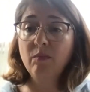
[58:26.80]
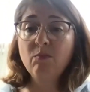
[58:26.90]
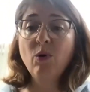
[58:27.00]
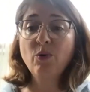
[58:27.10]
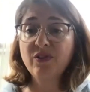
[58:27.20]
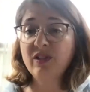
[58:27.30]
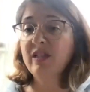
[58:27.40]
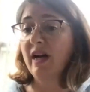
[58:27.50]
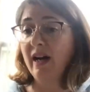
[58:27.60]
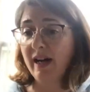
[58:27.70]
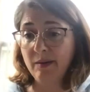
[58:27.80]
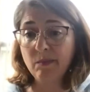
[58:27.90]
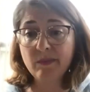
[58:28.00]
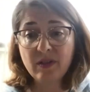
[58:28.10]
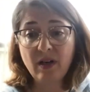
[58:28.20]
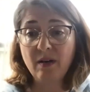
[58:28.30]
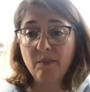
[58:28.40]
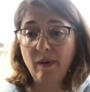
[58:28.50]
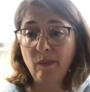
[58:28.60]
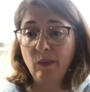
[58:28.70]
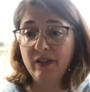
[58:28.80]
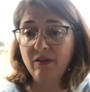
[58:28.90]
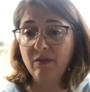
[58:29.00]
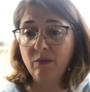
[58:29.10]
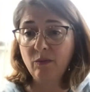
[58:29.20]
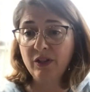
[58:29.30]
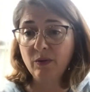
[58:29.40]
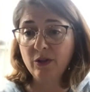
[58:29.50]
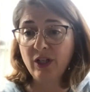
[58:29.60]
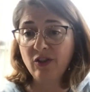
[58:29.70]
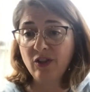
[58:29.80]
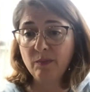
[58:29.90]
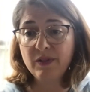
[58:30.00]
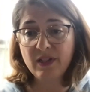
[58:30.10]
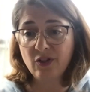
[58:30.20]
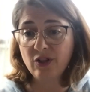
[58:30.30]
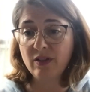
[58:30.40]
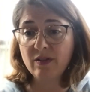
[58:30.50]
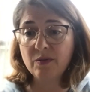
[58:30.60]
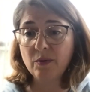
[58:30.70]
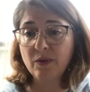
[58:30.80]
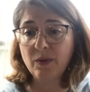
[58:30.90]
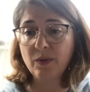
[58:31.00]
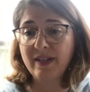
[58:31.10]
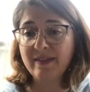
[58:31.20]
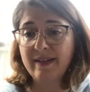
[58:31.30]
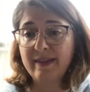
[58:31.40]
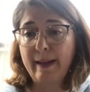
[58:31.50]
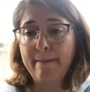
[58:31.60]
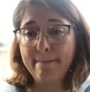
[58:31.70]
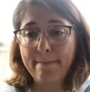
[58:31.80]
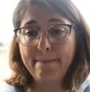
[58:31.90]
most times when you are changing positions or things like that.